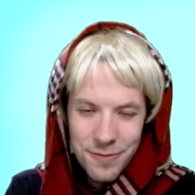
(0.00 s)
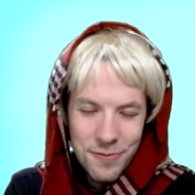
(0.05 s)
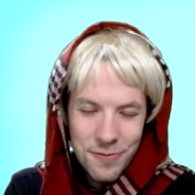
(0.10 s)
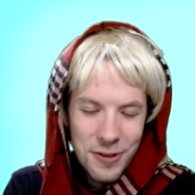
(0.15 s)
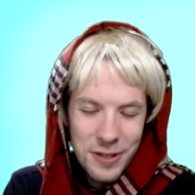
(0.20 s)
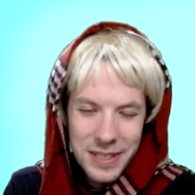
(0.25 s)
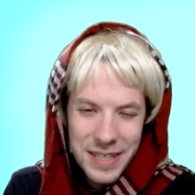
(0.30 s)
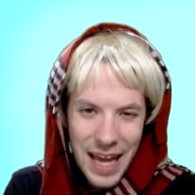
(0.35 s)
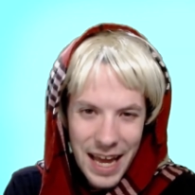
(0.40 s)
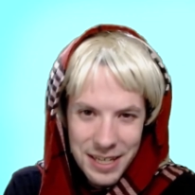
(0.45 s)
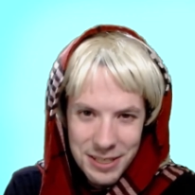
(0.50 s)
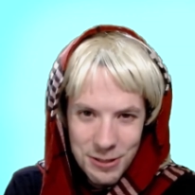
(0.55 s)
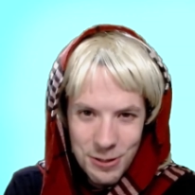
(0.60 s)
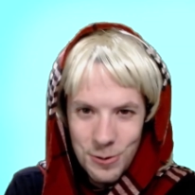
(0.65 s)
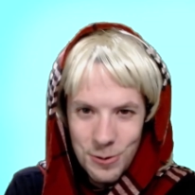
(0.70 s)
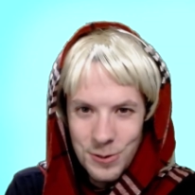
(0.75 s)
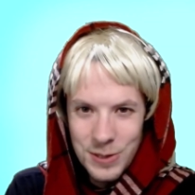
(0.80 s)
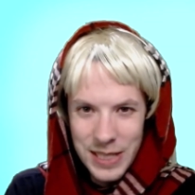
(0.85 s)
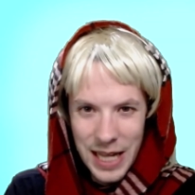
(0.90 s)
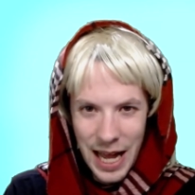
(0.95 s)
Forget
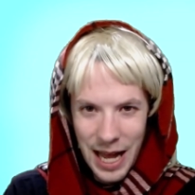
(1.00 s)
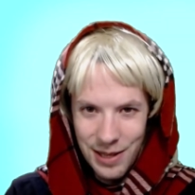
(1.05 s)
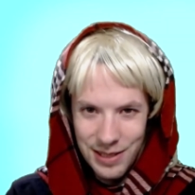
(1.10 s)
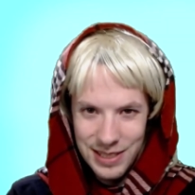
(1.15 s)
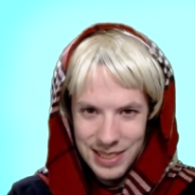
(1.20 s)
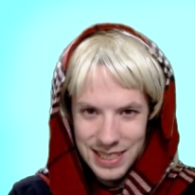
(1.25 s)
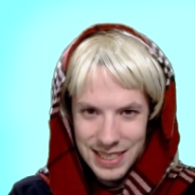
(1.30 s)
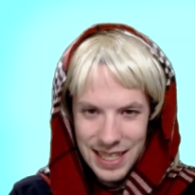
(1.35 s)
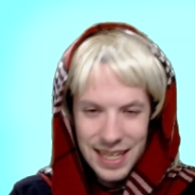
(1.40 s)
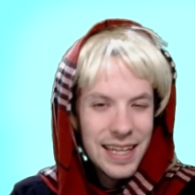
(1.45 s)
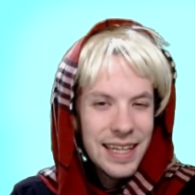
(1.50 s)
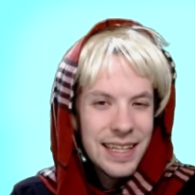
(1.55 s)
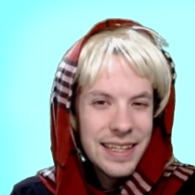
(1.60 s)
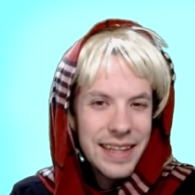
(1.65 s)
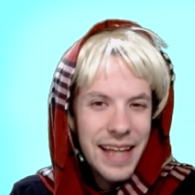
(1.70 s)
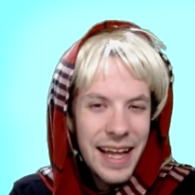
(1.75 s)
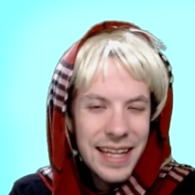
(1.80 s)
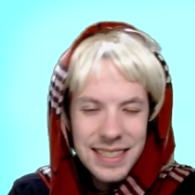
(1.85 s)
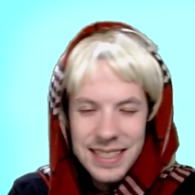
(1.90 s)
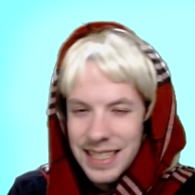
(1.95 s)
cooldowns.
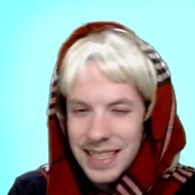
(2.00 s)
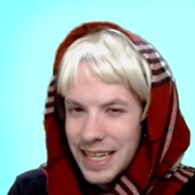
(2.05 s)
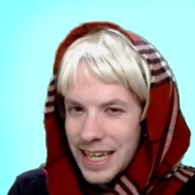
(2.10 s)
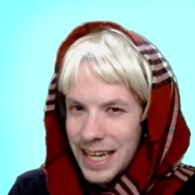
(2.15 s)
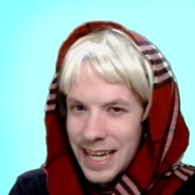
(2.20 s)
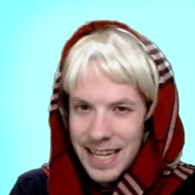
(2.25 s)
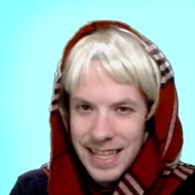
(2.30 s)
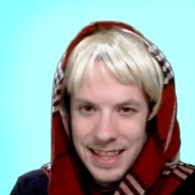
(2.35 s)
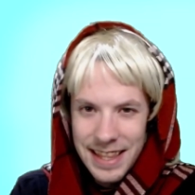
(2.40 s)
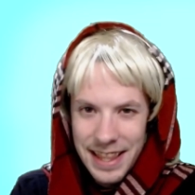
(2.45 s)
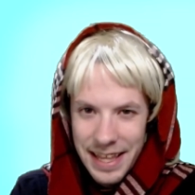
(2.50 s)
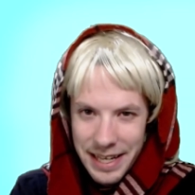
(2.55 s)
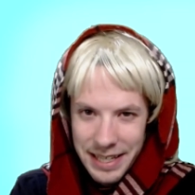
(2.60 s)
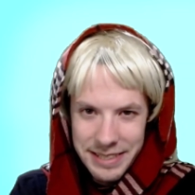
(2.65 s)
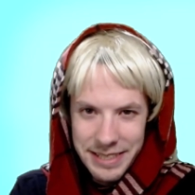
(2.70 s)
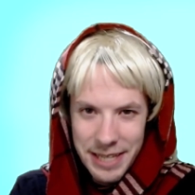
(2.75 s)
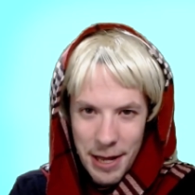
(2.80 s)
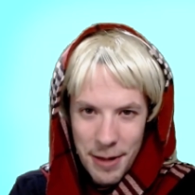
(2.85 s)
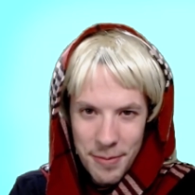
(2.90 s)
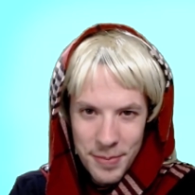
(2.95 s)
Let's heat
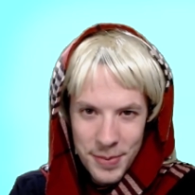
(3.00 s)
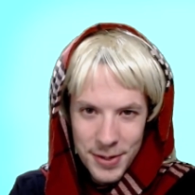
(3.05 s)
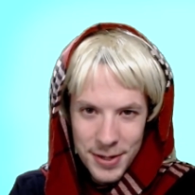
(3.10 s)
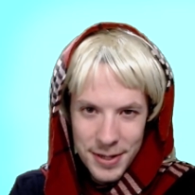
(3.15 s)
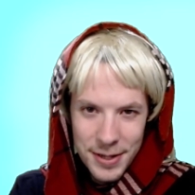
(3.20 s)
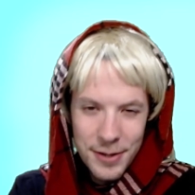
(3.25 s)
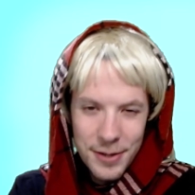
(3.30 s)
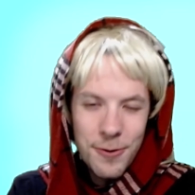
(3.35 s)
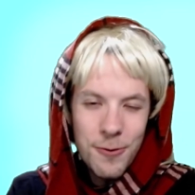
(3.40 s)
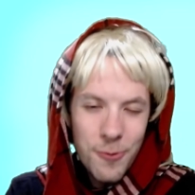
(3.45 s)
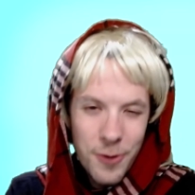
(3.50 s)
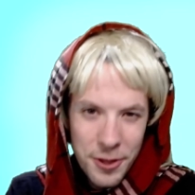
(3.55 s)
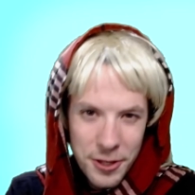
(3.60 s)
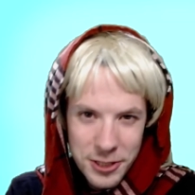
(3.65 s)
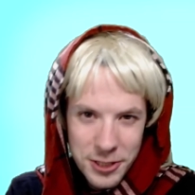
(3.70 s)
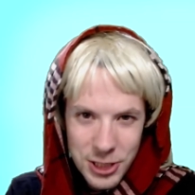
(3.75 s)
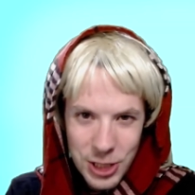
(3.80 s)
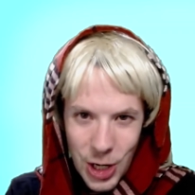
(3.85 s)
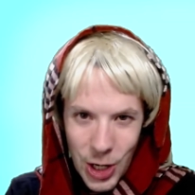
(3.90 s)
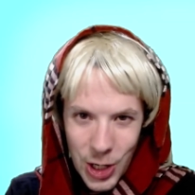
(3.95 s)
things up with
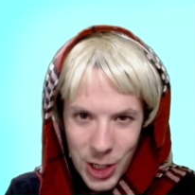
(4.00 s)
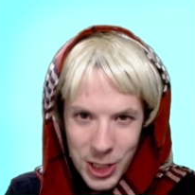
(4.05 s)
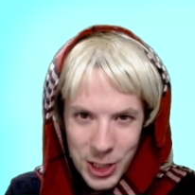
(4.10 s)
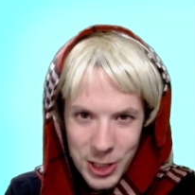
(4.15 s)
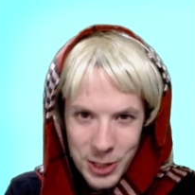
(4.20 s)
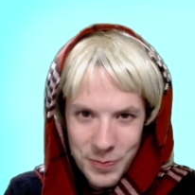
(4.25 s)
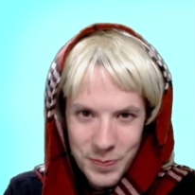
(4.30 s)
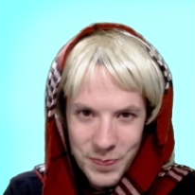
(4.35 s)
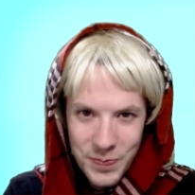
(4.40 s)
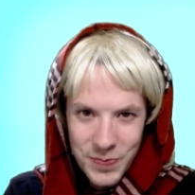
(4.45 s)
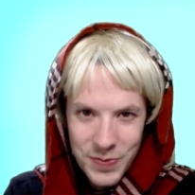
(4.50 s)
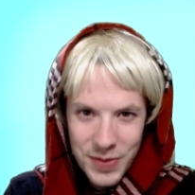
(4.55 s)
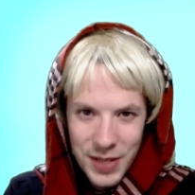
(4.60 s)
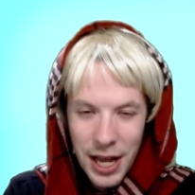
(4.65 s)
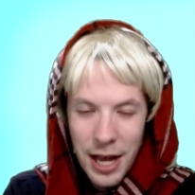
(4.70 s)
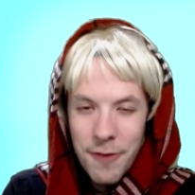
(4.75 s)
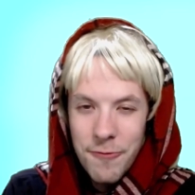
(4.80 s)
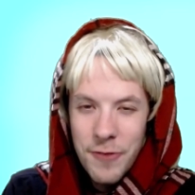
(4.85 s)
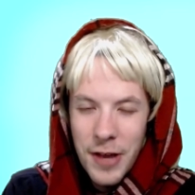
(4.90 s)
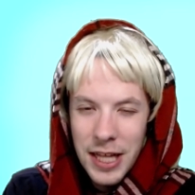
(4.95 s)
Shirk.
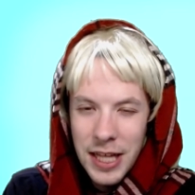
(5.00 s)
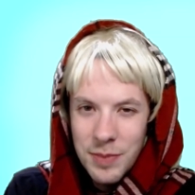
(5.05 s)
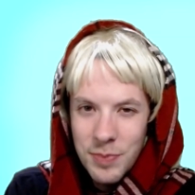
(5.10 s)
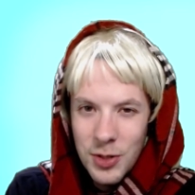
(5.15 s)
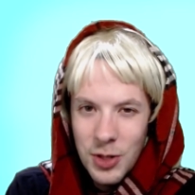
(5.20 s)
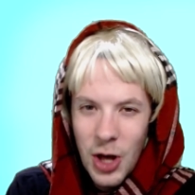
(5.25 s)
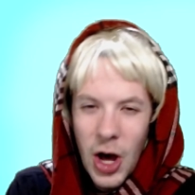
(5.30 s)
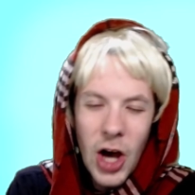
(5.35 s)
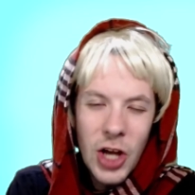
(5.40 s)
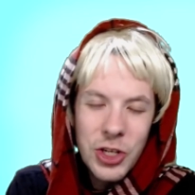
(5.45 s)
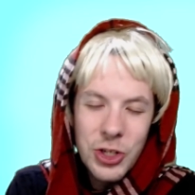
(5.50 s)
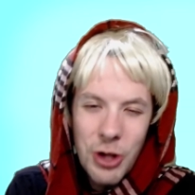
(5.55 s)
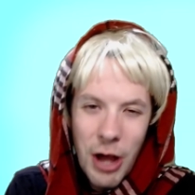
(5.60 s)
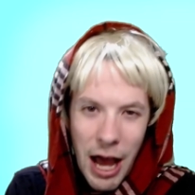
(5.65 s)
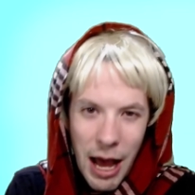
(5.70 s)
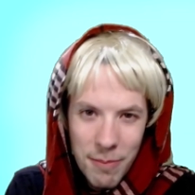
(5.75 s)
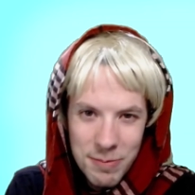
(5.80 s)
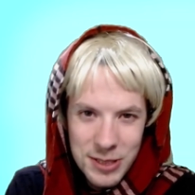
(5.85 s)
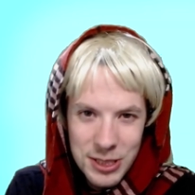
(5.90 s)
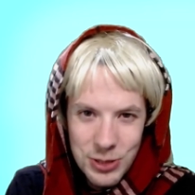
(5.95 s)
Available on your
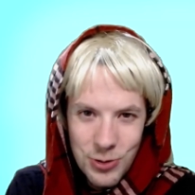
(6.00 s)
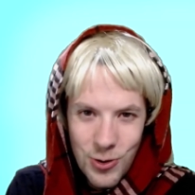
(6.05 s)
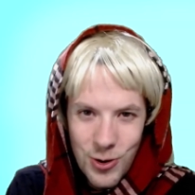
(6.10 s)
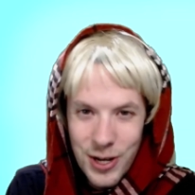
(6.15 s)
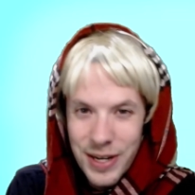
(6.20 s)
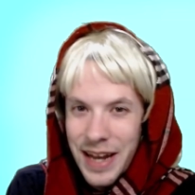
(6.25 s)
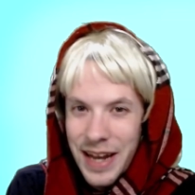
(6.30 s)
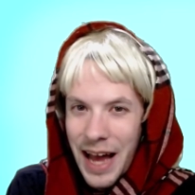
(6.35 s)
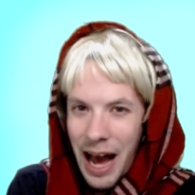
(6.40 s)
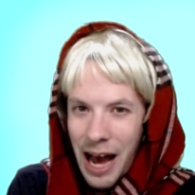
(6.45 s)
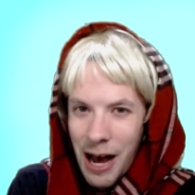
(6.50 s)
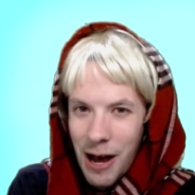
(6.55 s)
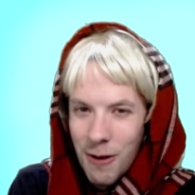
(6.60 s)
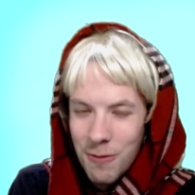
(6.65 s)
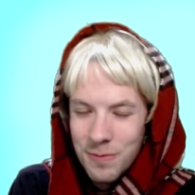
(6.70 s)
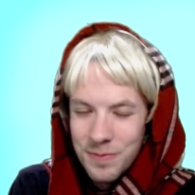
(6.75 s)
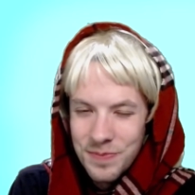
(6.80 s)
App Store now.